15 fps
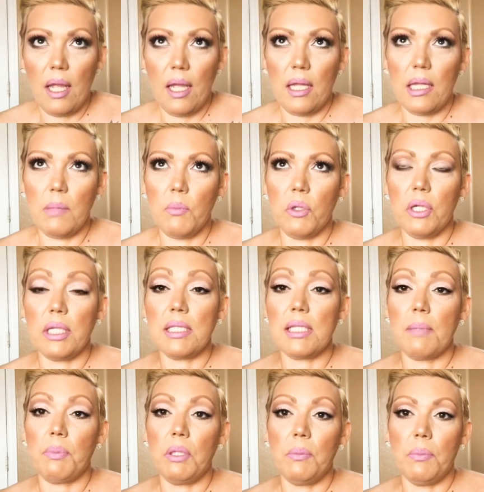anymore
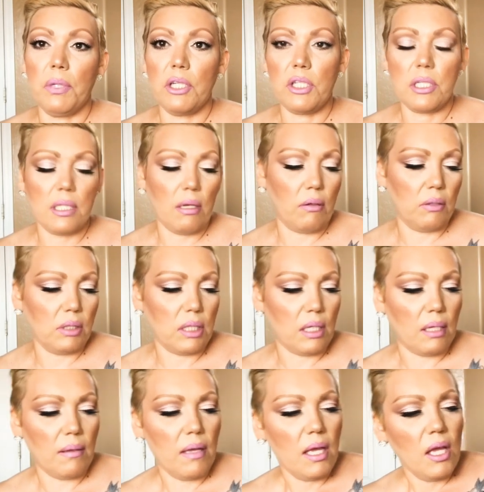except their brushes at Ulta.